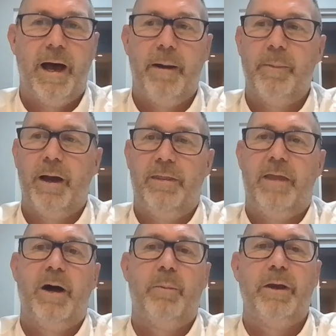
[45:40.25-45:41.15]

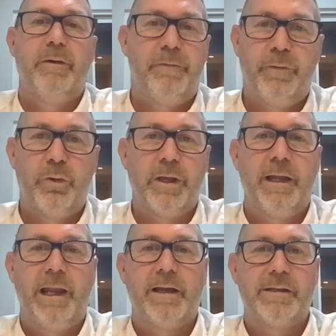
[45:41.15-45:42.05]
Um, and then there'll be a
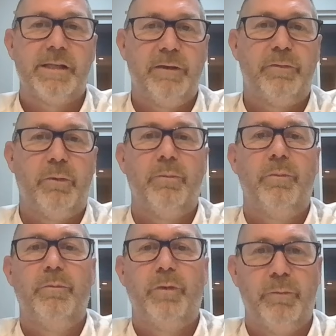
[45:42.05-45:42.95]
four-year legacy
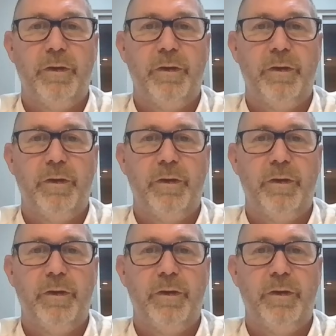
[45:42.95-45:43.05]
from